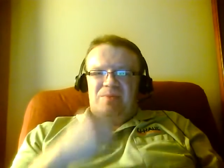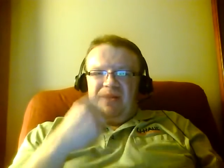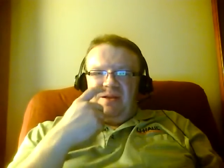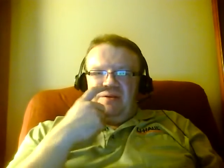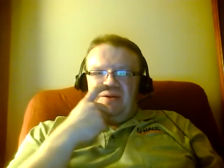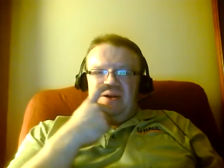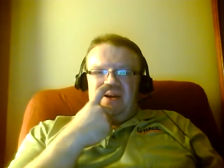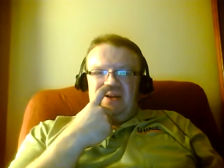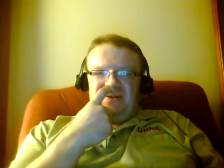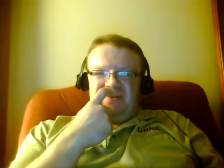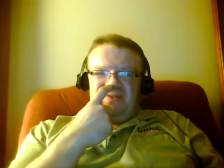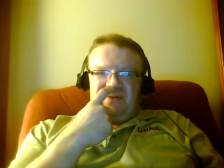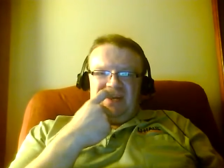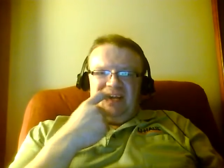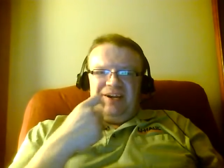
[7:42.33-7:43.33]
when I was
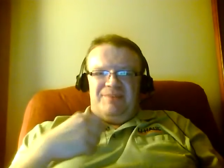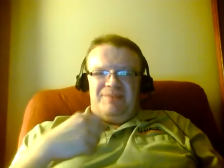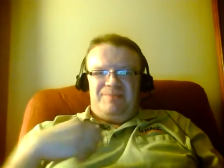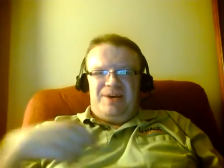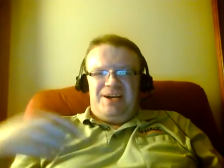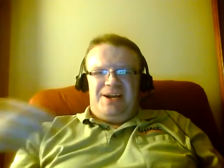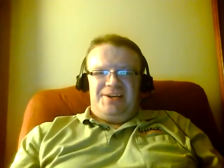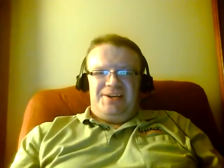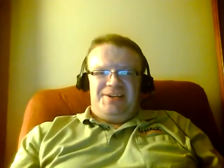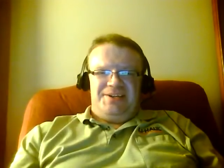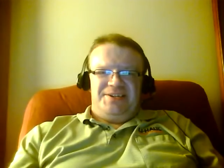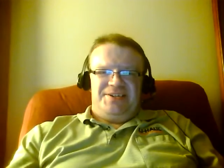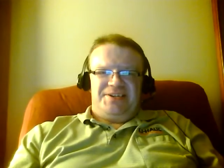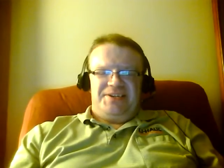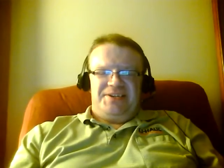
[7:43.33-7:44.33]
working on my
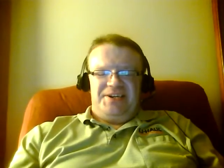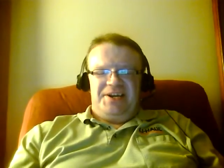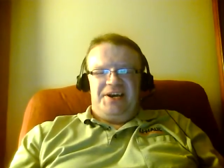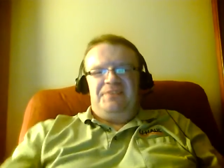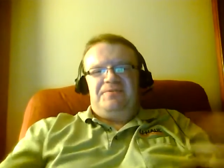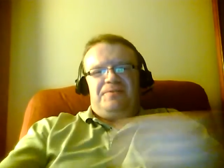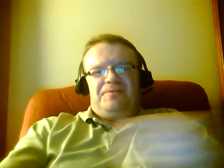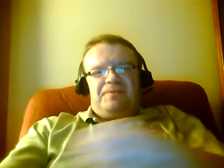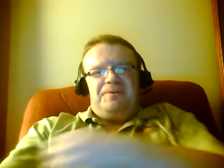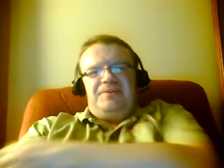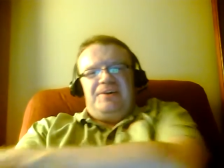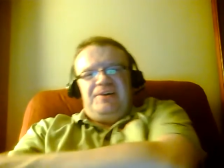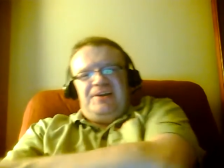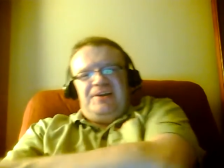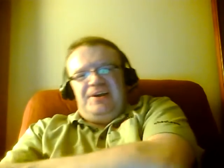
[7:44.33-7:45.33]
1969 Ford
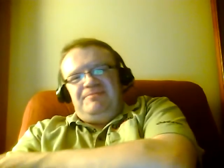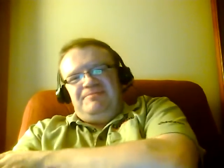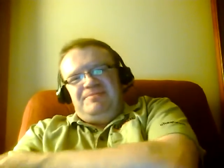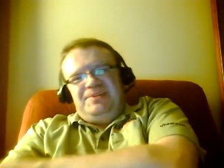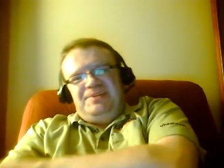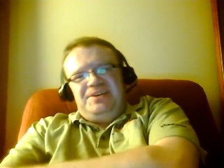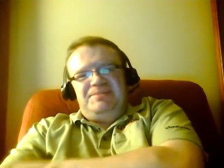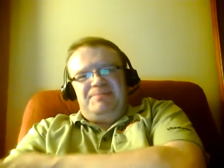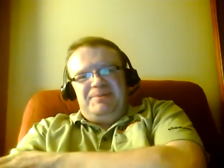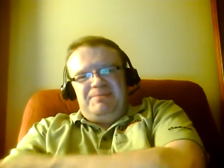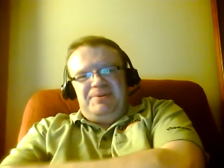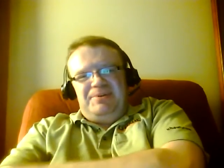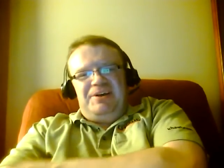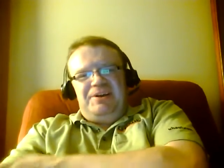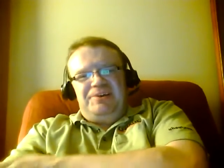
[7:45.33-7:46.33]
Fairlane, yes,
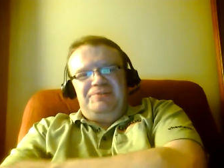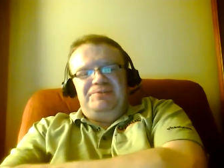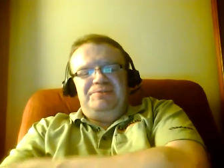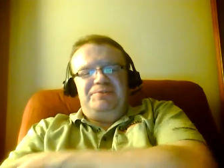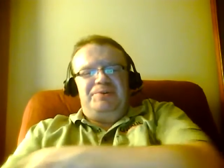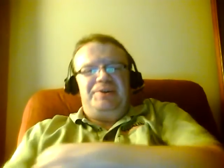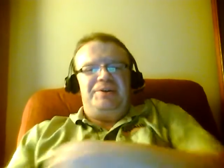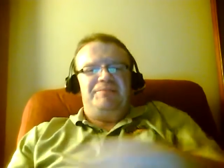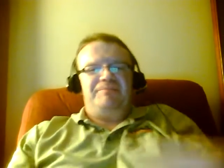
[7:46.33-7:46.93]
people, I owned one.